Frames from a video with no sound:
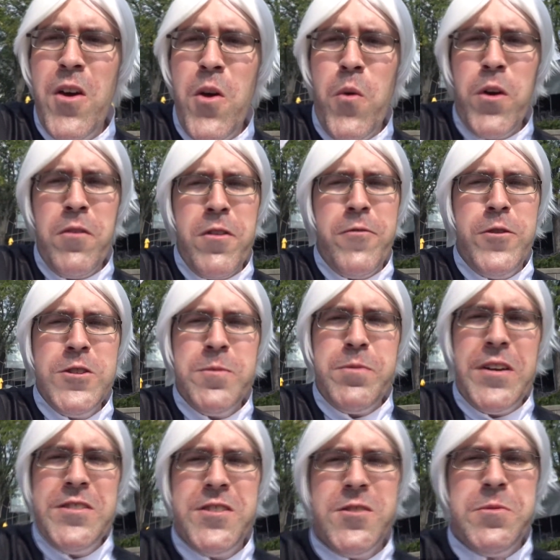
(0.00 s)
One of the first
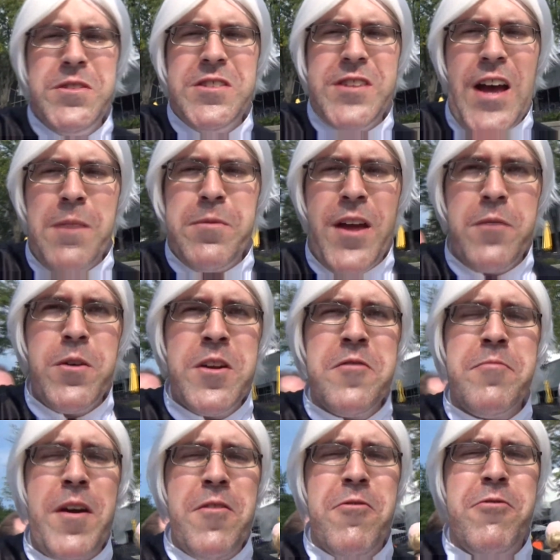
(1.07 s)
places we stopped had one
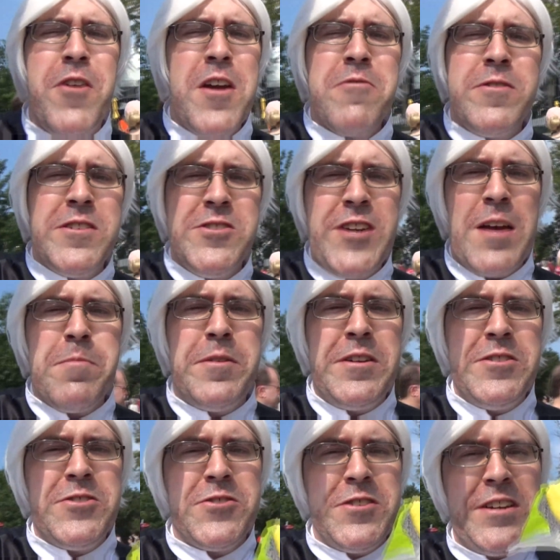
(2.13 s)
of my favorite
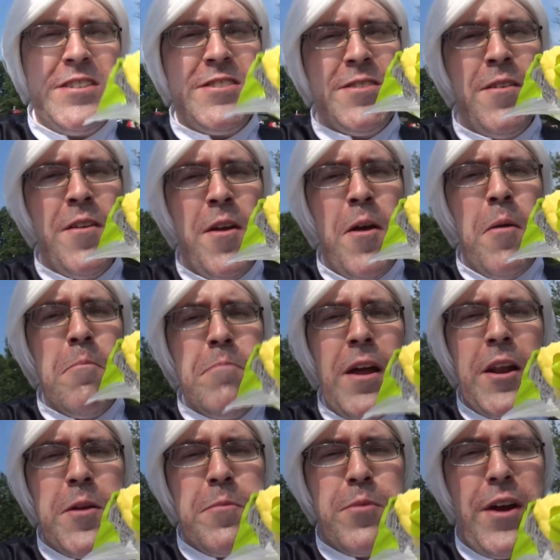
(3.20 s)
Japanese treats,
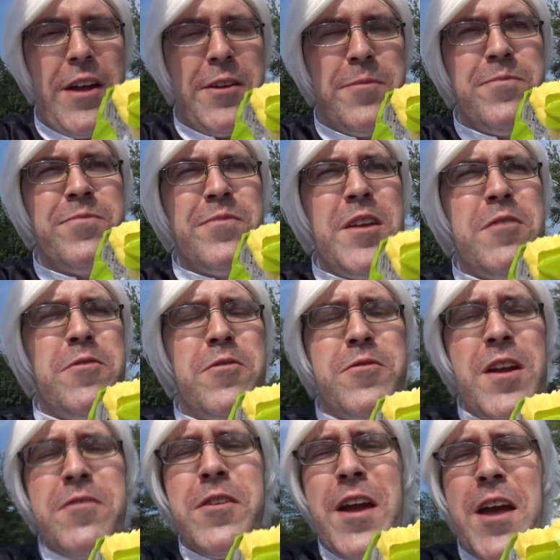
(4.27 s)
melon bread. If you've
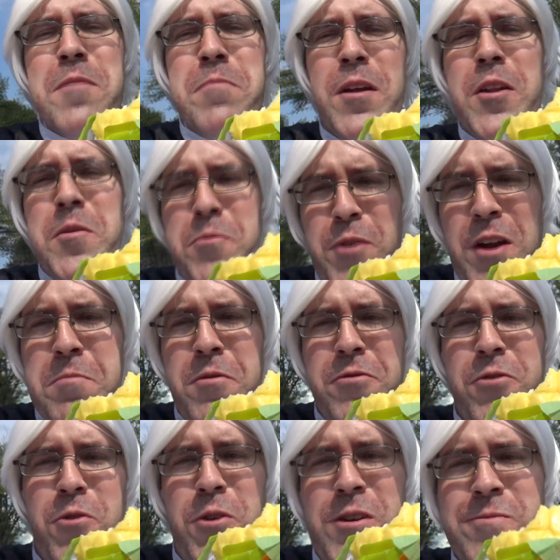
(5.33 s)
never had melon bread
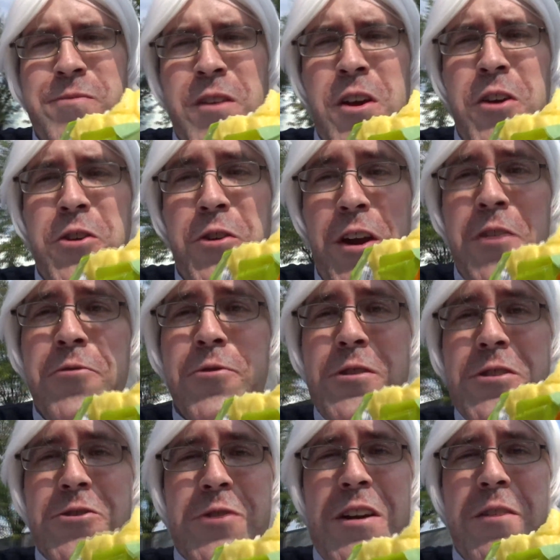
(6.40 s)
before, you're in for
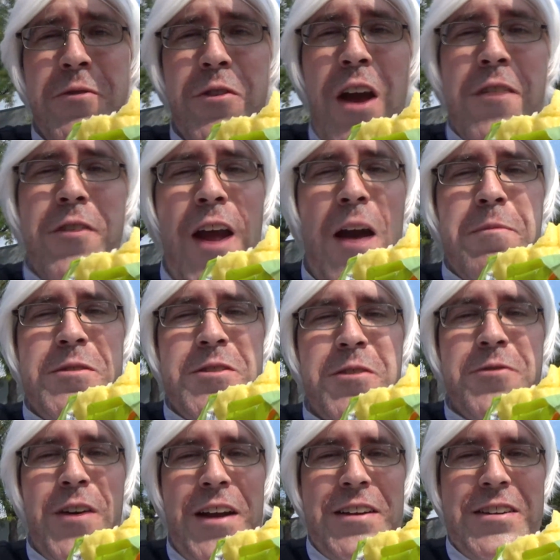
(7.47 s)
a treat if you ever happen to
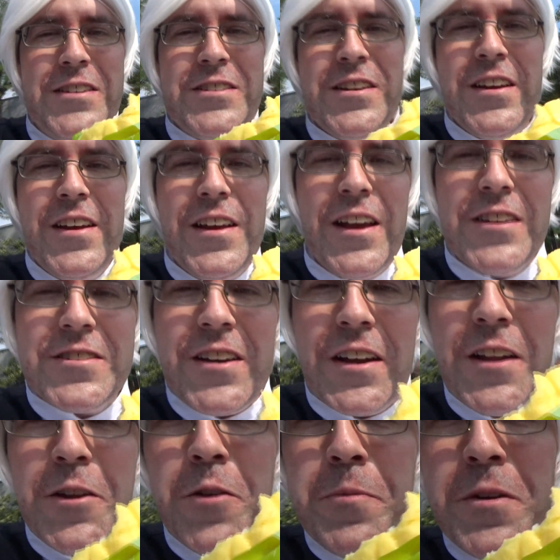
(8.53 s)
find it. It's got
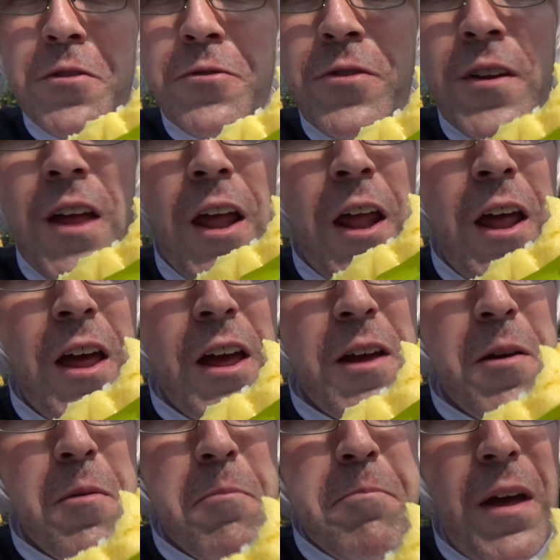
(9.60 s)
a little bit of
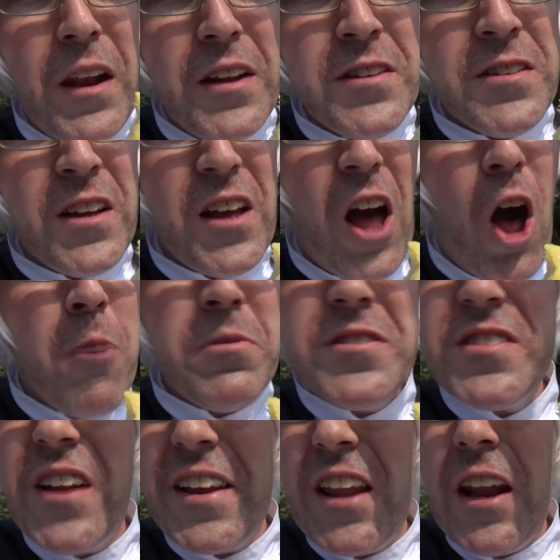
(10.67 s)
melon,
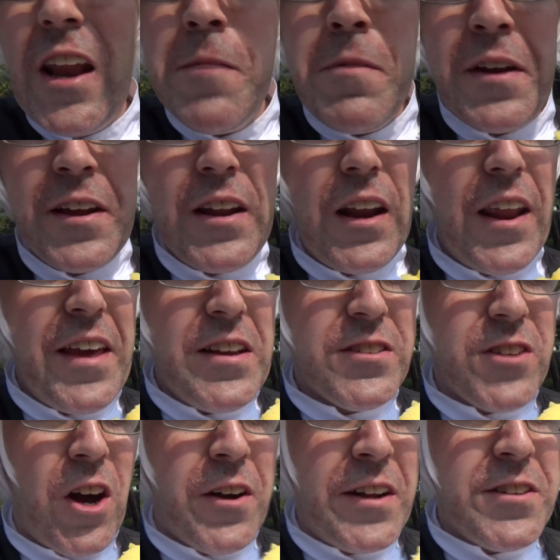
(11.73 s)
almost like a lemon
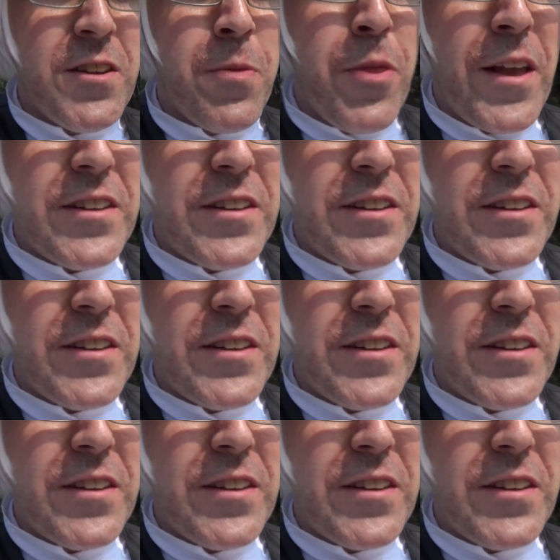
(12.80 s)
glaze on it.